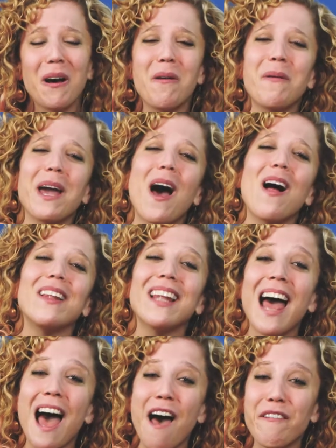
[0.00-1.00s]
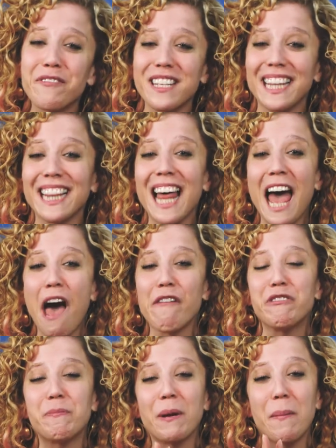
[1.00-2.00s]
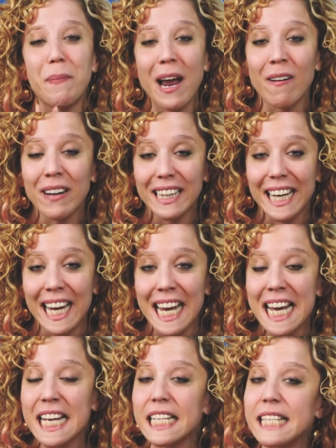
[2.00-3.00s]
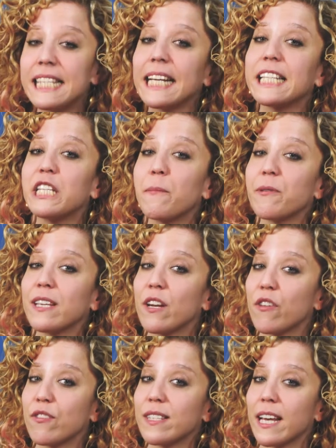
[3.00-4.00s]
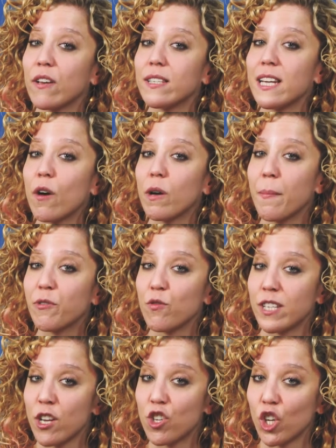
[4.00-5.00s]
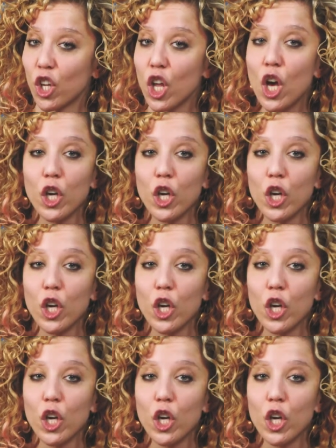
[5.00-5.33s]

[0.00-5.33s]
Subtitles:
We all laughed and laughed, but apparently 60% of their sales now come through digital.